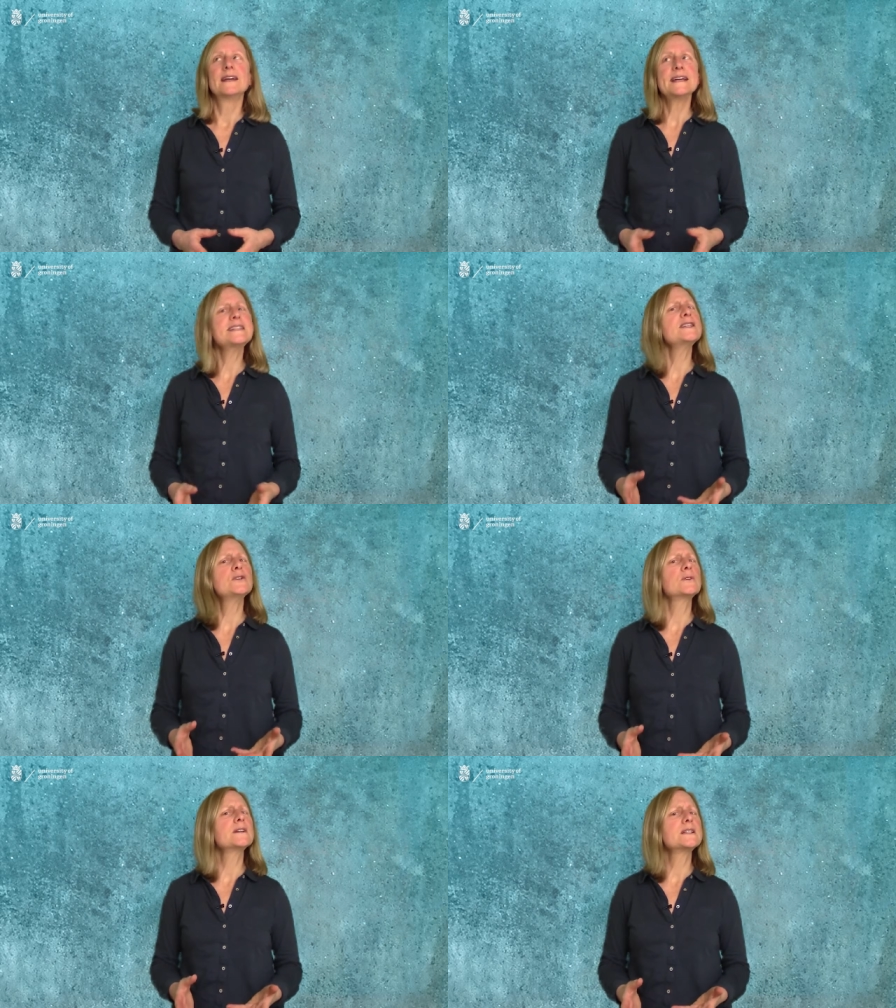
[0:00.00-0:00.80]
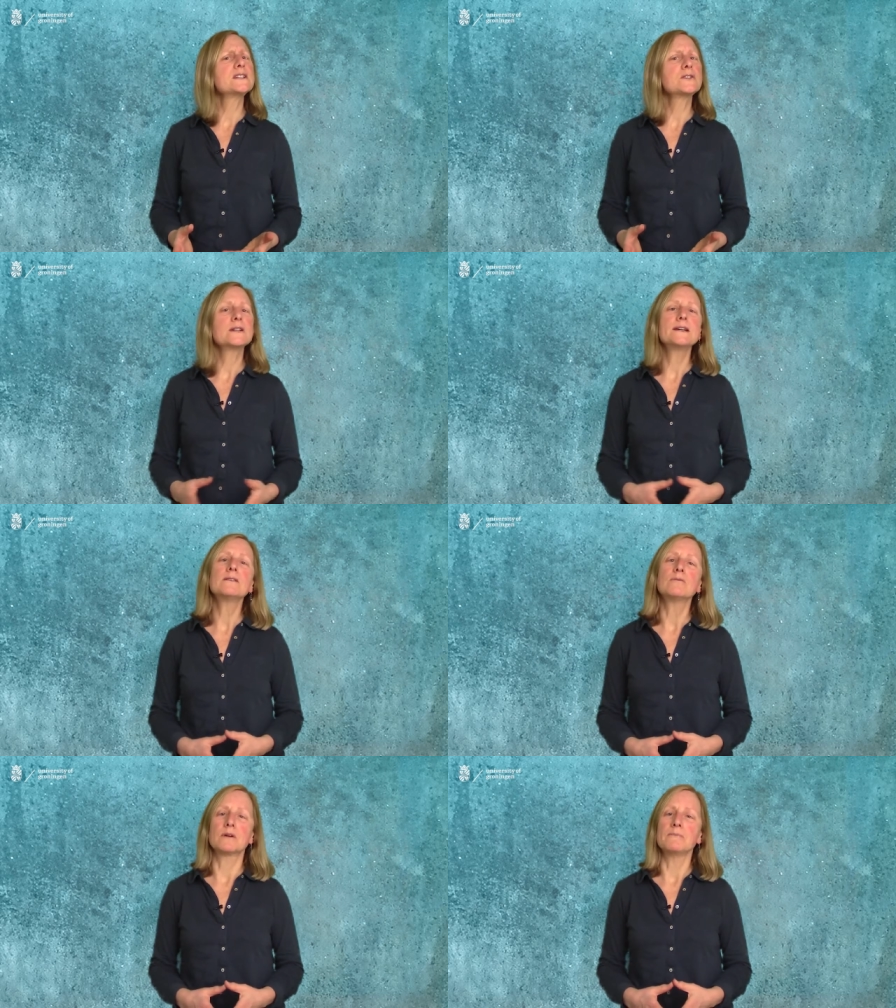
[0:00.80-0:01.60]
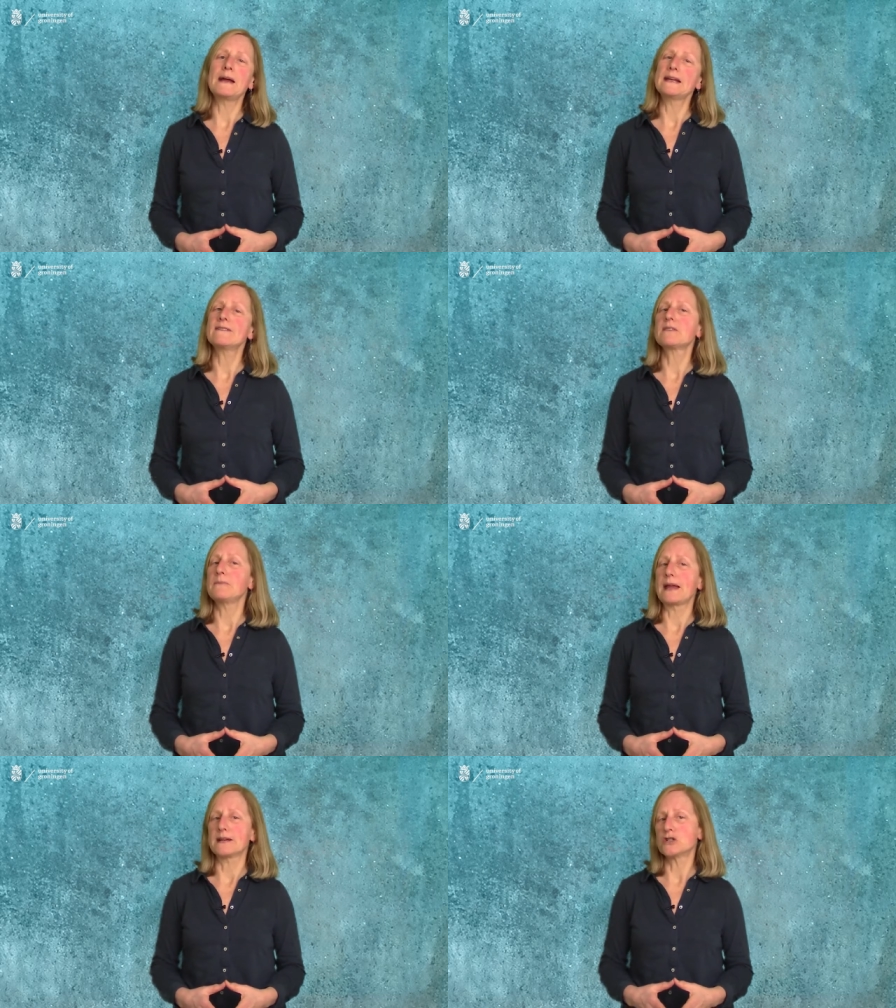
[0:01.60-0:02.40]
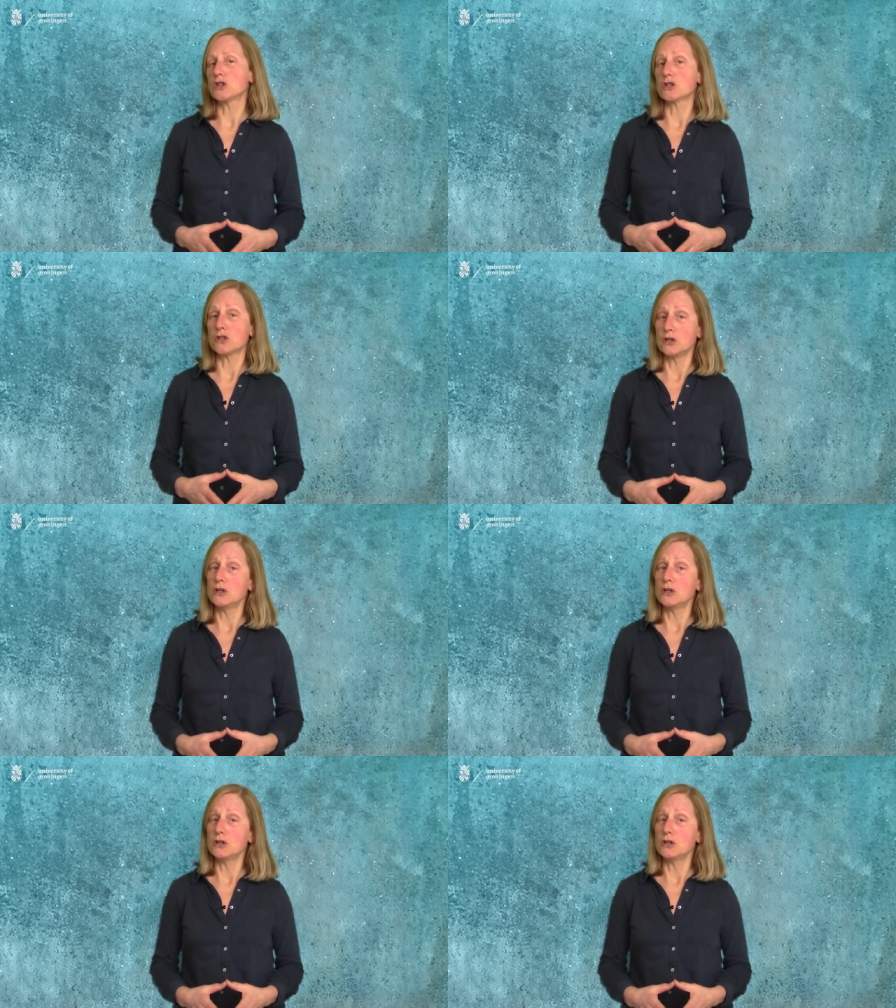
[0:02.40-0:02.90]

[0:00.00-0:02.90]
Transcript: It's a newer industry where many of the managers